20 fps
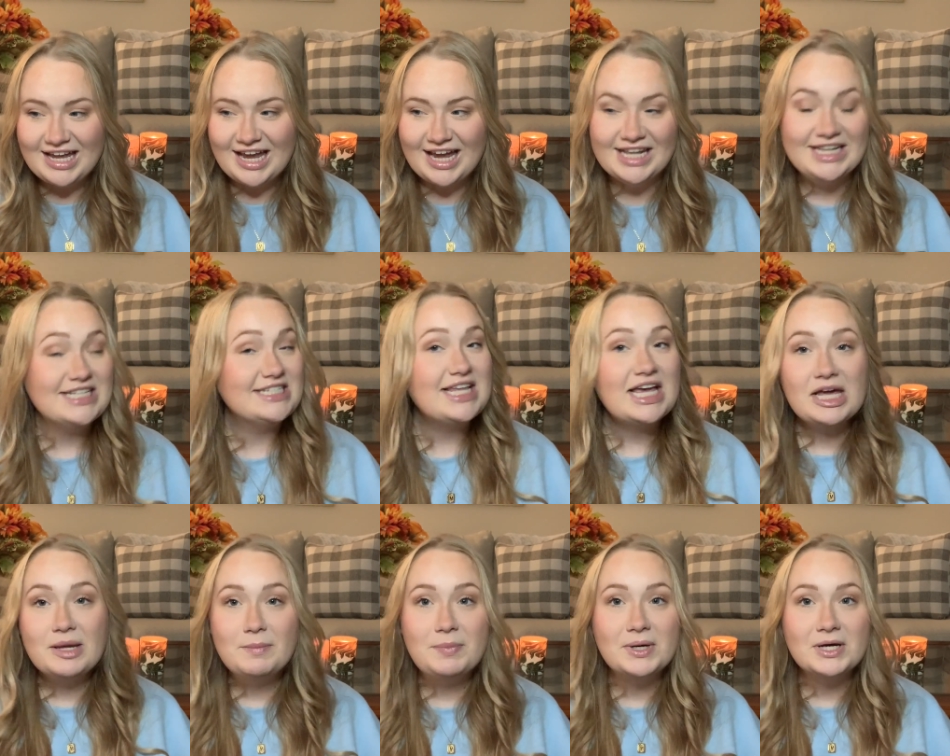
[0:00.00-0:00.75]
and the
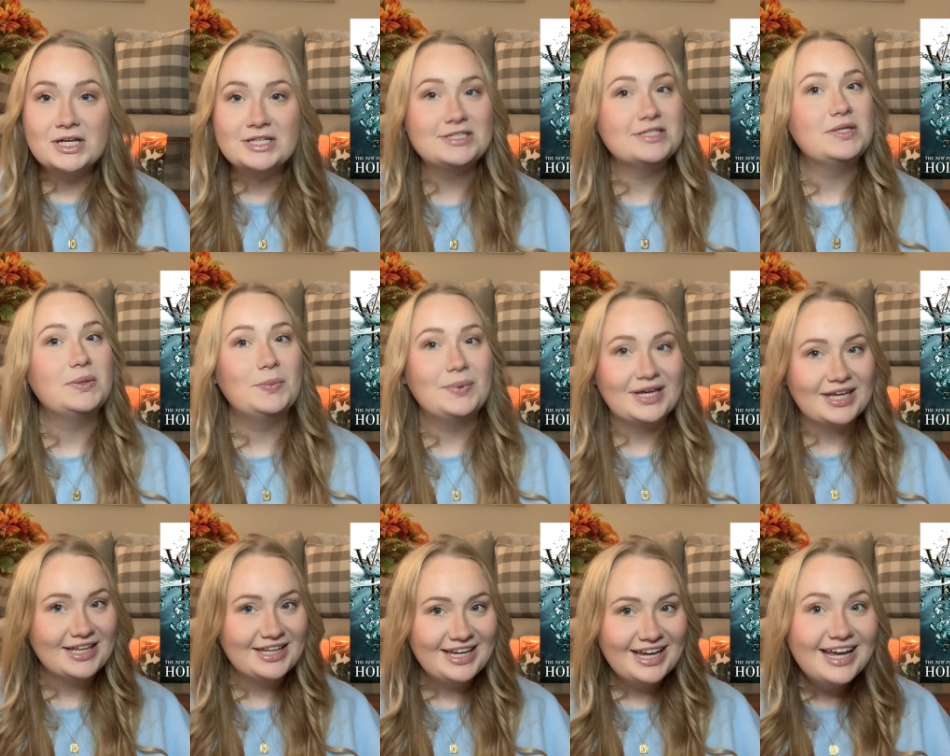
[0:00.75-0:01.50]
second book is The
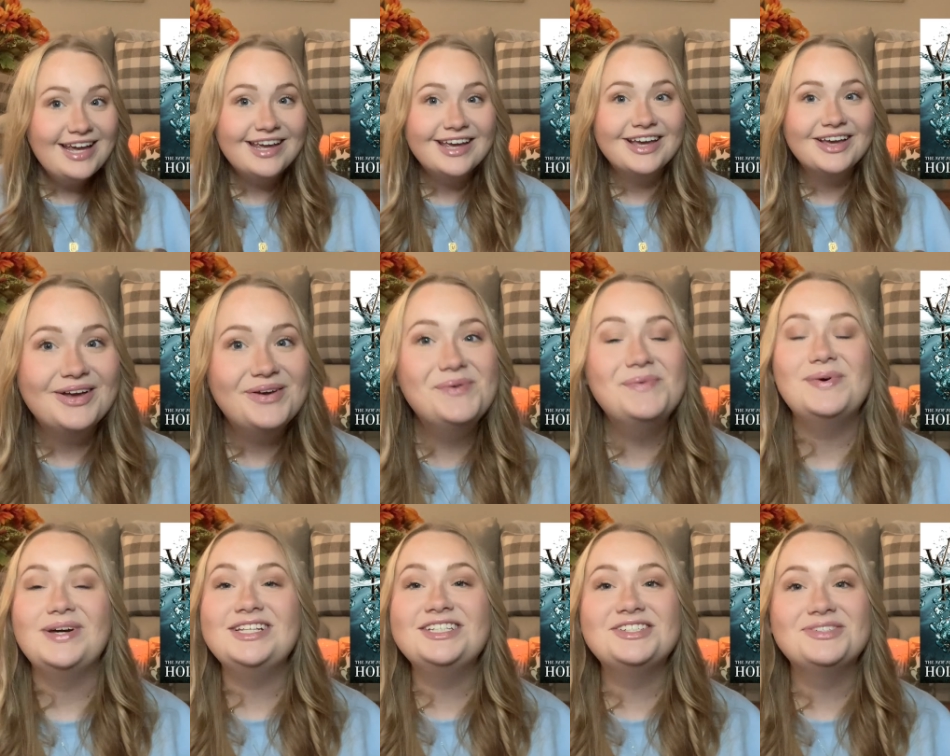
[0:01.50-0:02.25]
Wicked King,
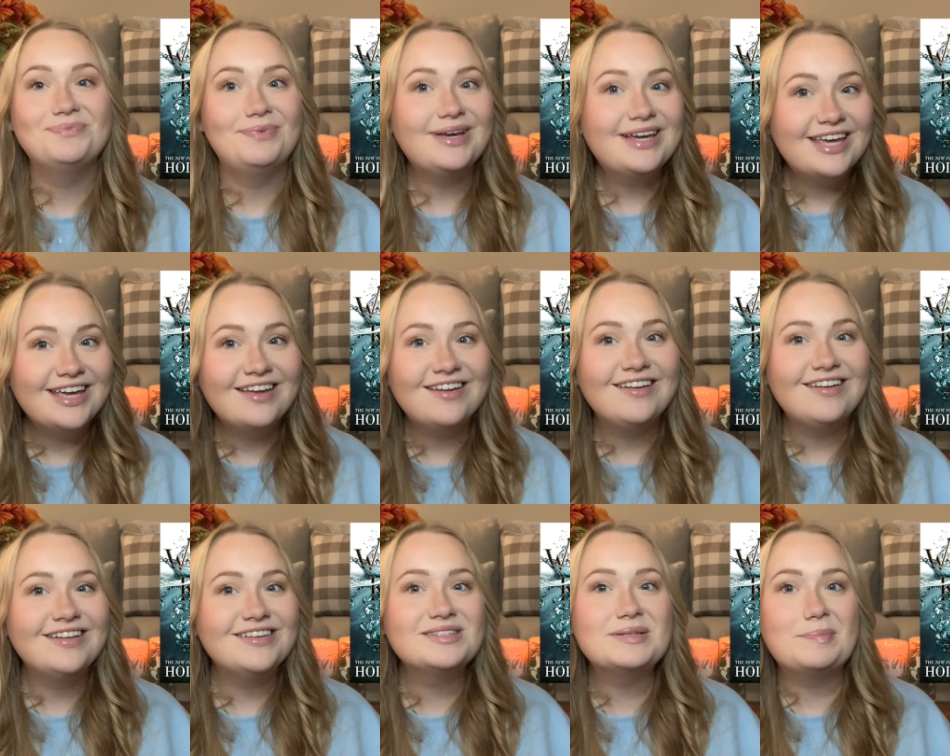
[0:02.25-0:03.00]
which
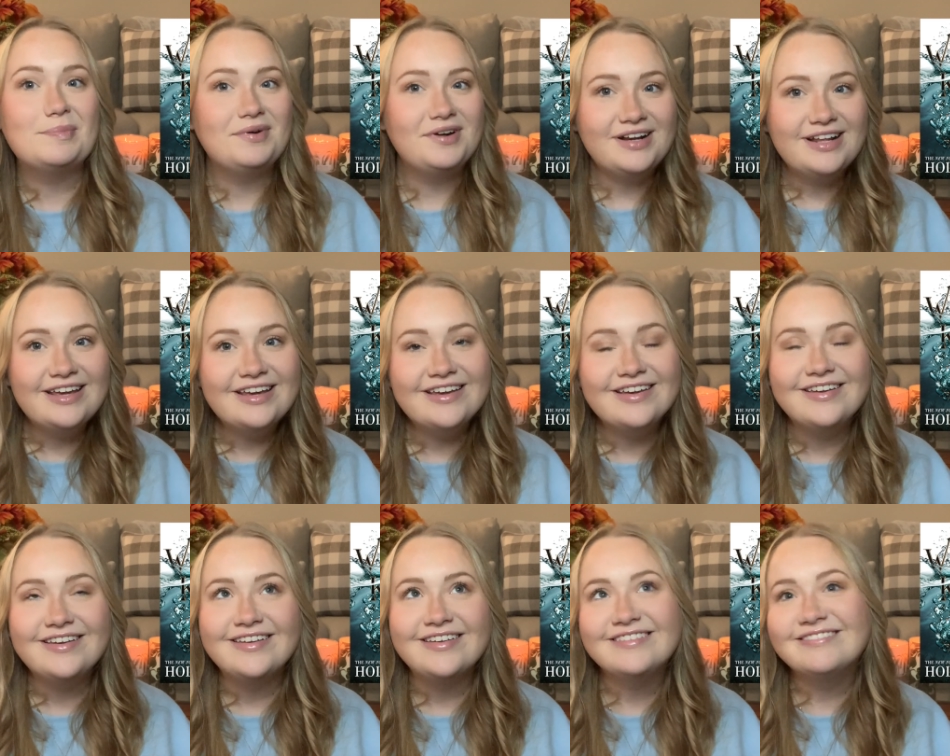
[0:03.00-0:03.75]
wicked is a
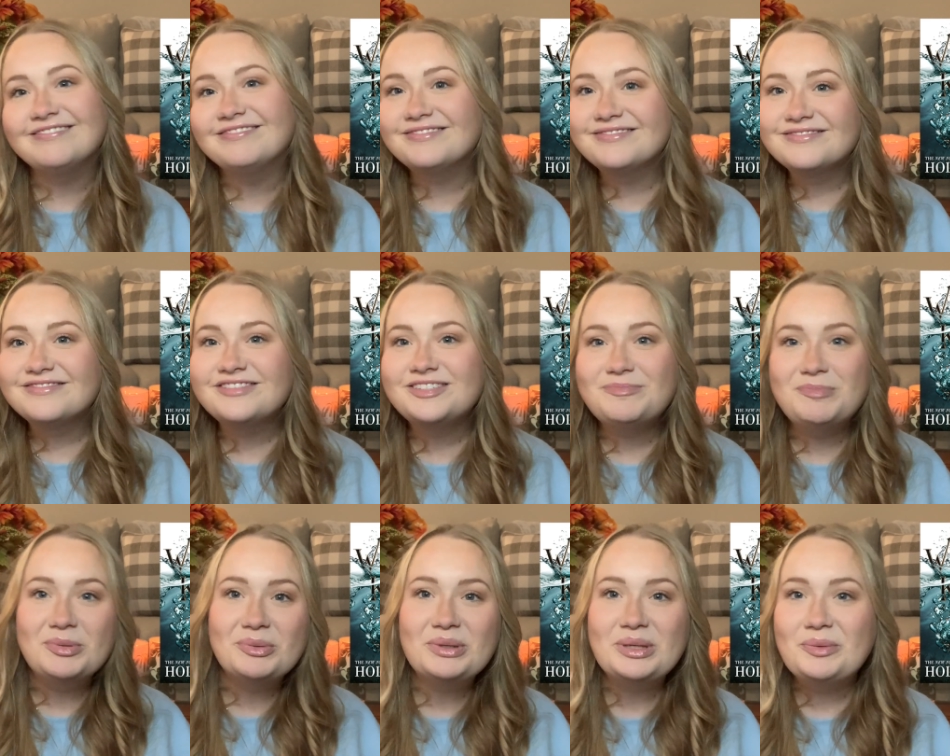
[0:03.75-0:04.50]
pretty
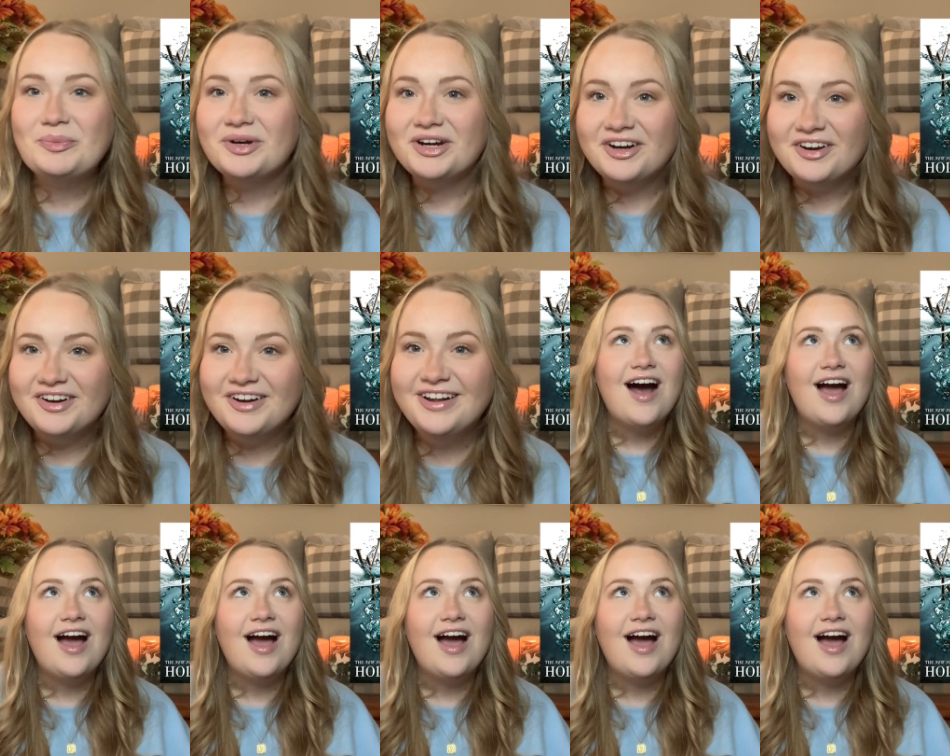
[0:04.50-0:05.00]
spooky word.